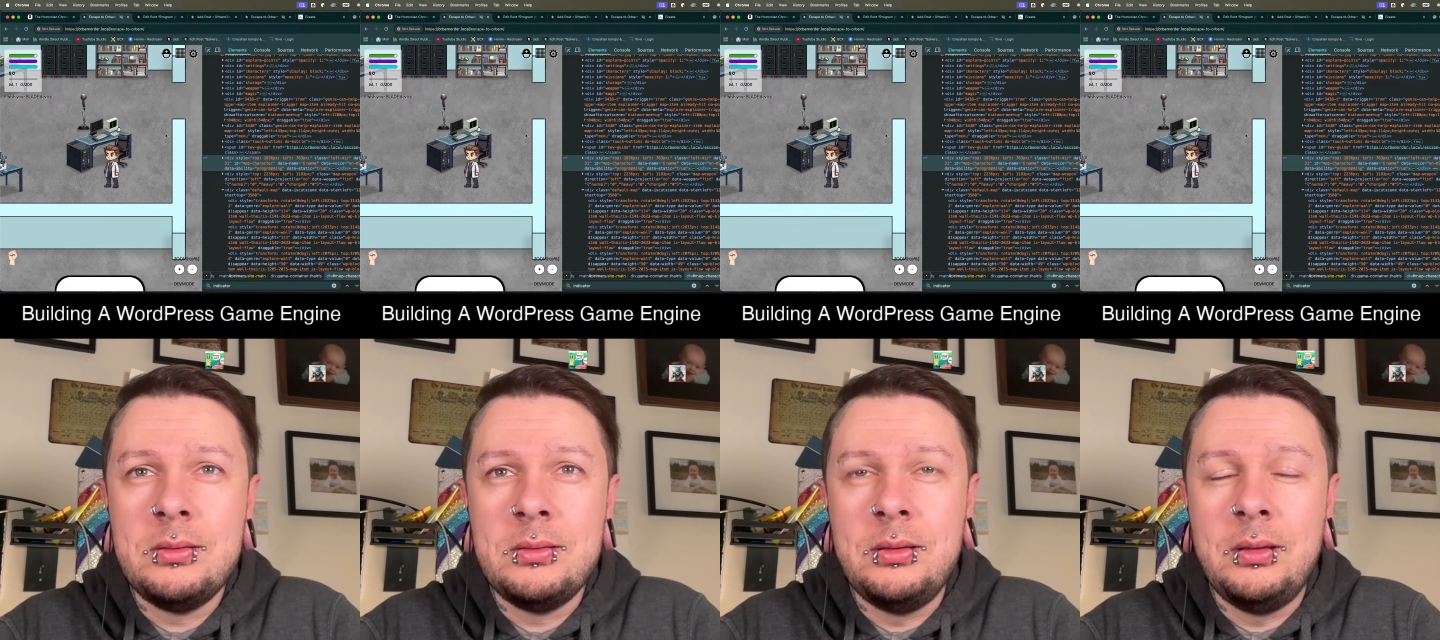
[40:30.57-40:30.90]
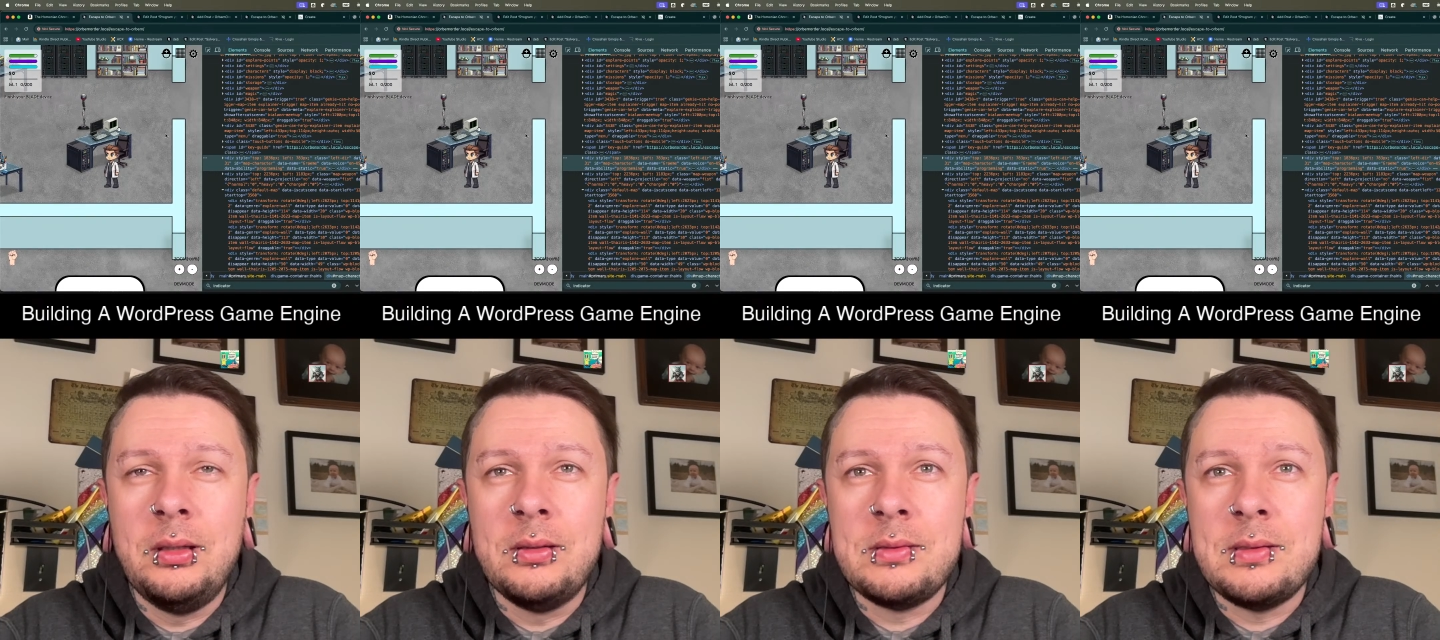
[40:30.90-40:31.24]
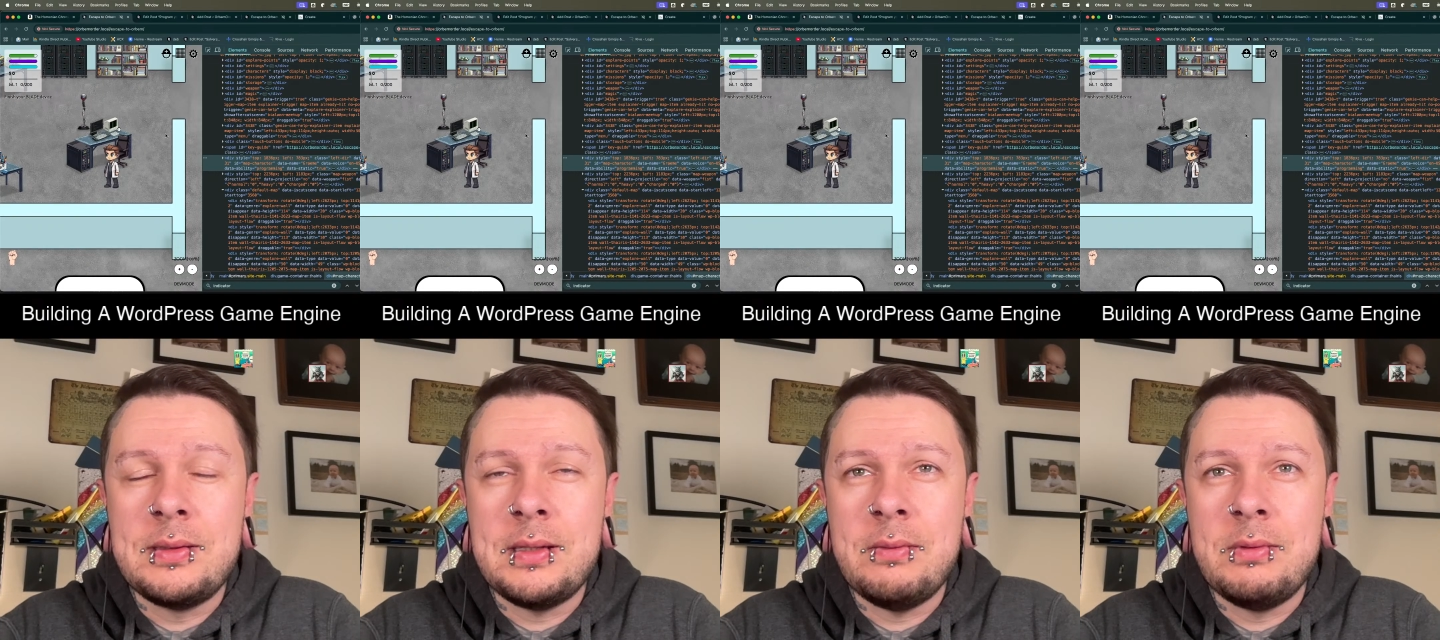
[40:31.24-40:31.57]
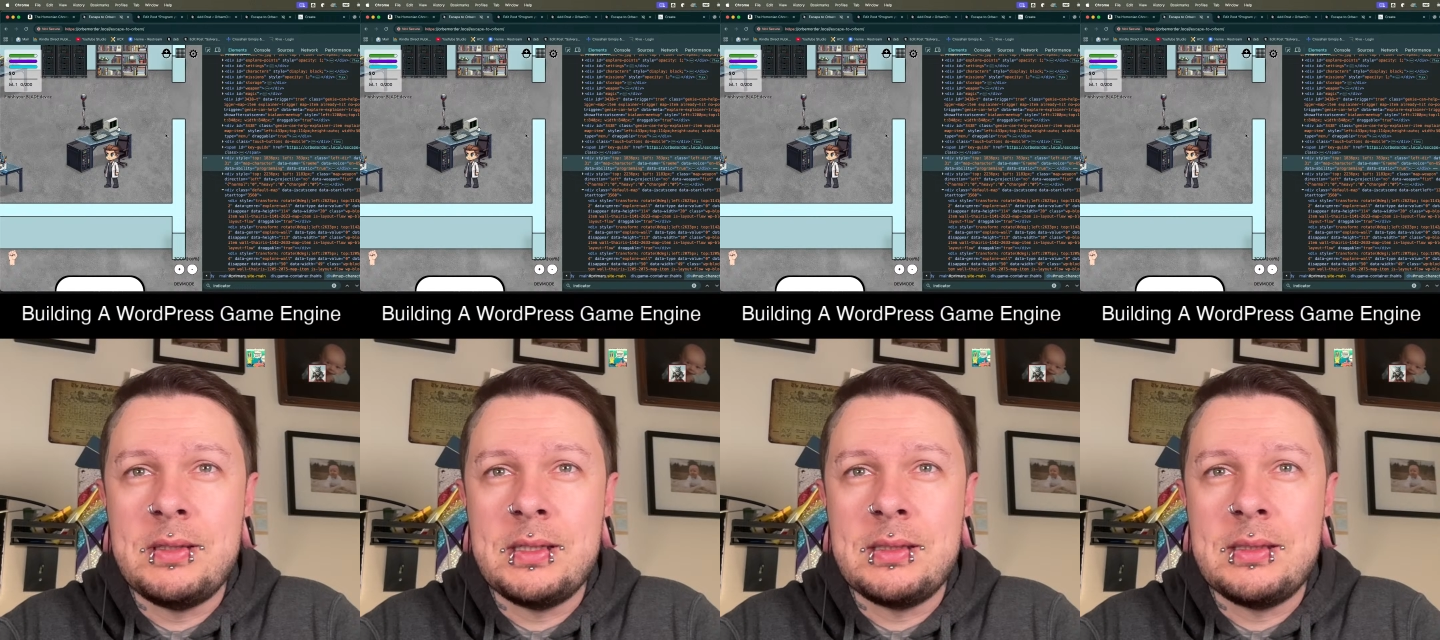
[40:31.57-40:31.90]
You know, since I was
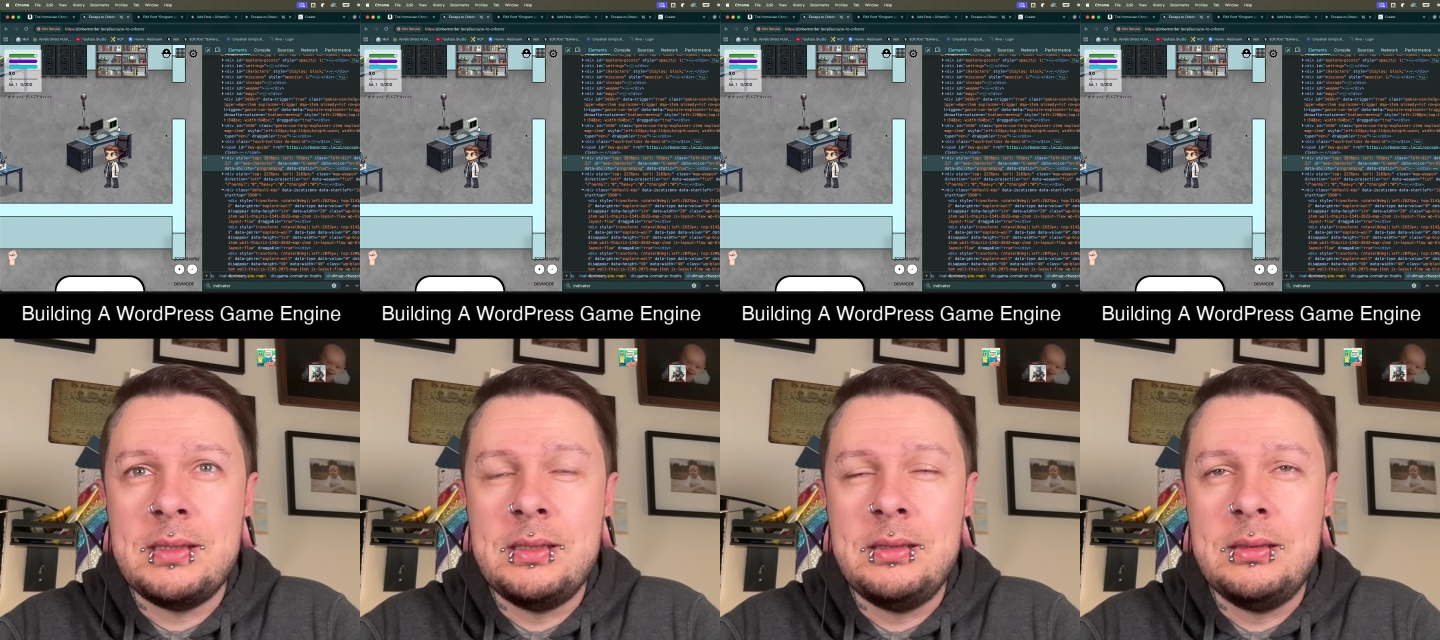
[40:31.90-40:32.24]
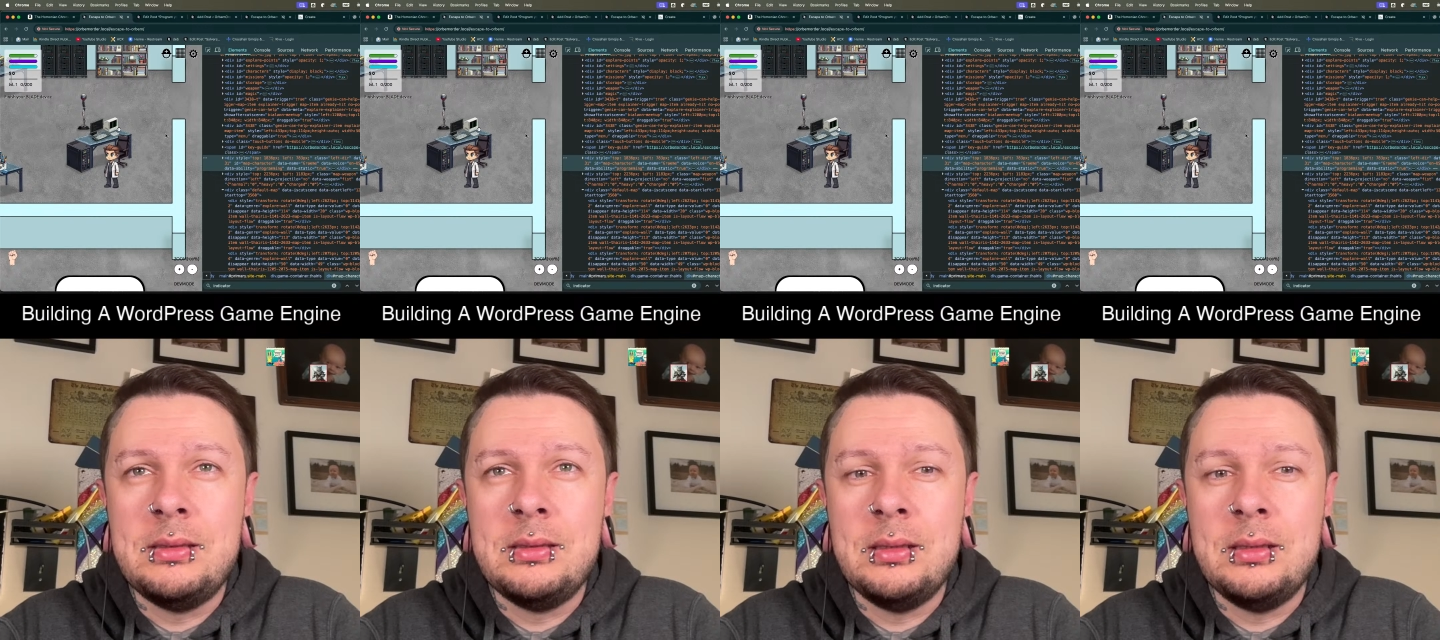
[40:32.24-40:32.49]
16.